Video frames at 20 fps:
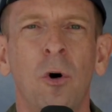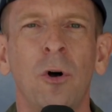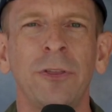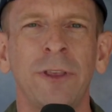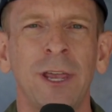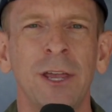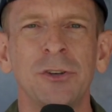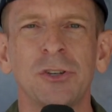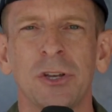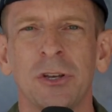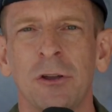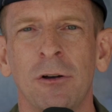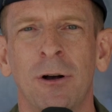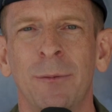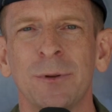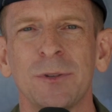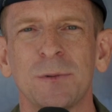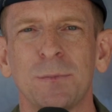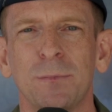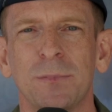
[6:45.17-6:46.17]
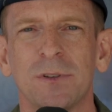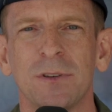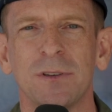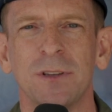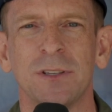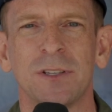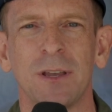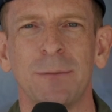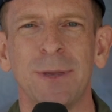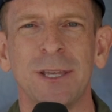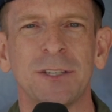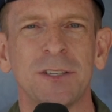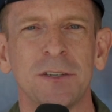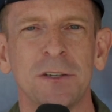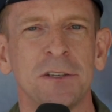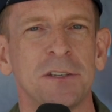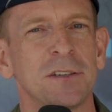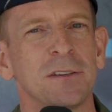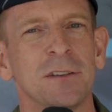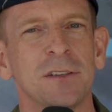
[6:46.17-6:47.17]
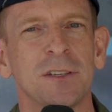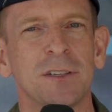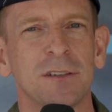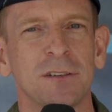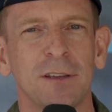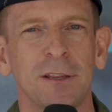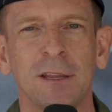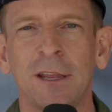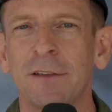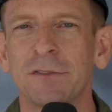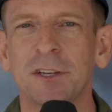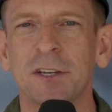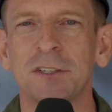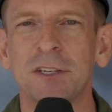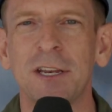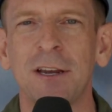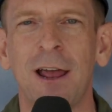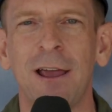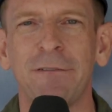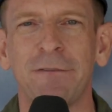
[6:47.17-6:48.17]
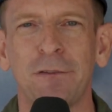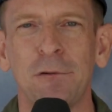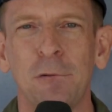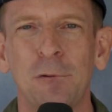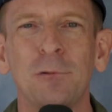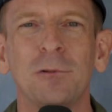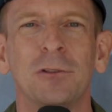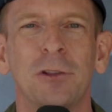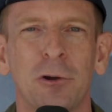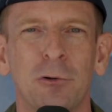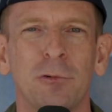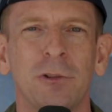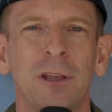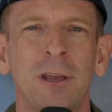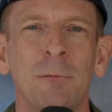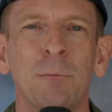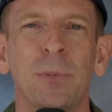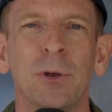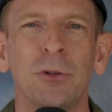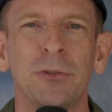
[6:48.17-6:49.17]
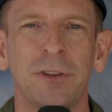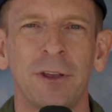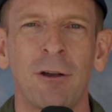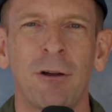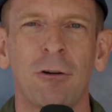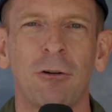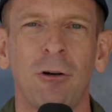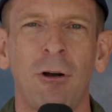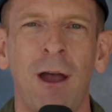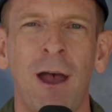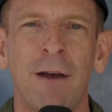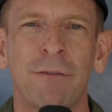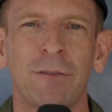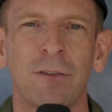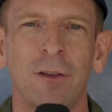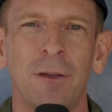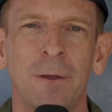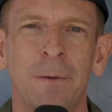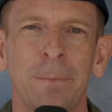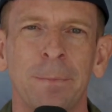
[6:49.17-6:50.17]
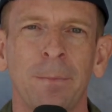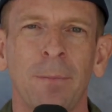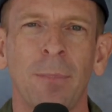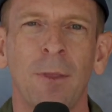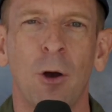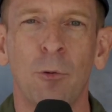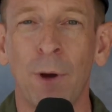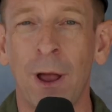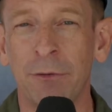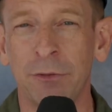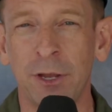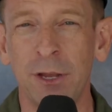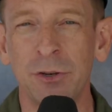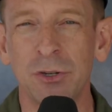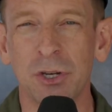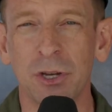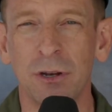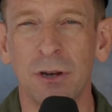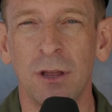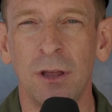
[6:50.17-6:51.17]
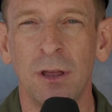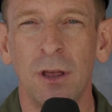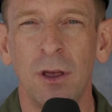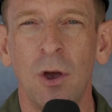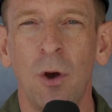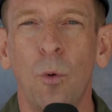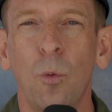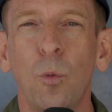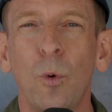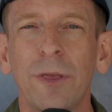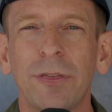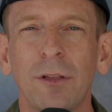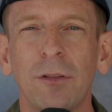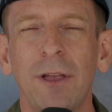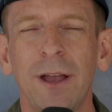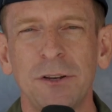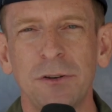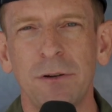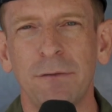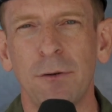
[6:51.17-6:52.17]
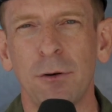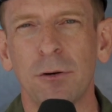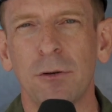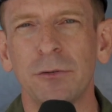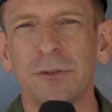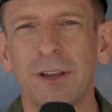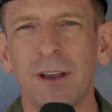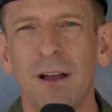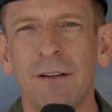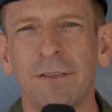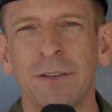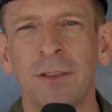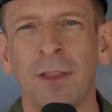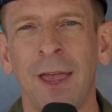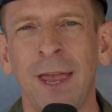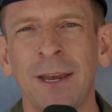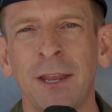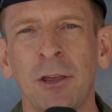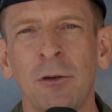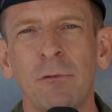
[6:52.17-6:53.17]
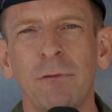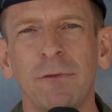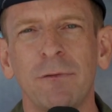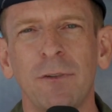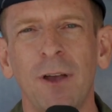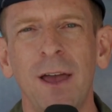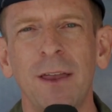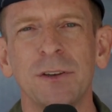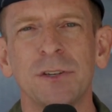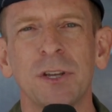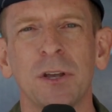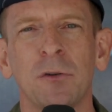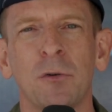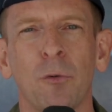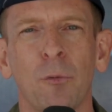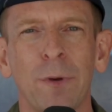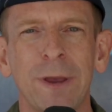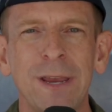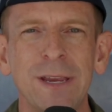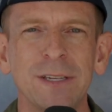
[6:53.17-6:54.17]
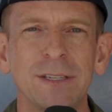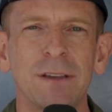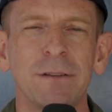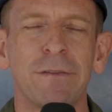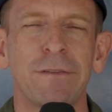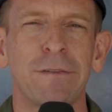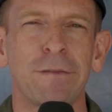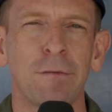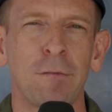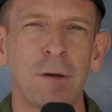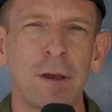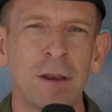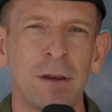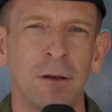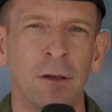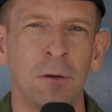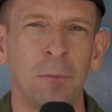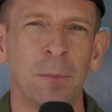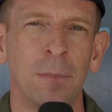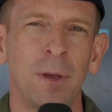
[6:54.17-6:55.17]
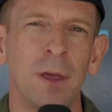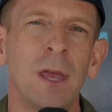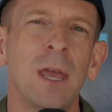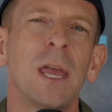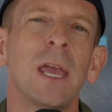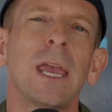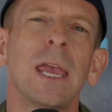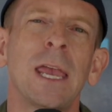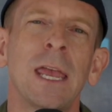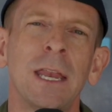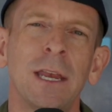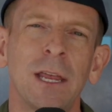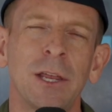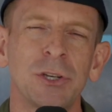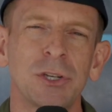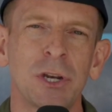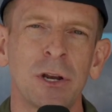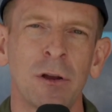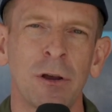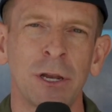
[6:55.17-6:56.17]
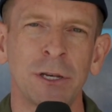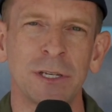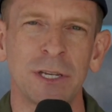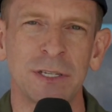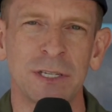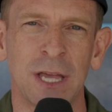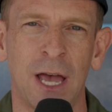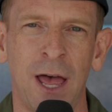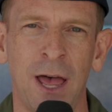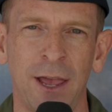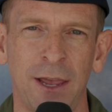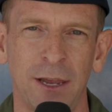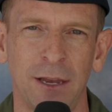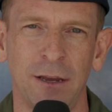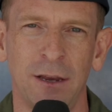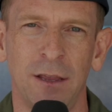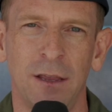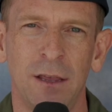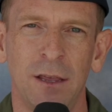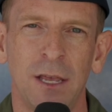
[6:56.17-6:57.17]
on the engine. You almost, in some instances, in the F 16 I flew, literally built the aircraft around the engine. With electric vertical takeoff and landing, you've got degrees of freedom in engineering design,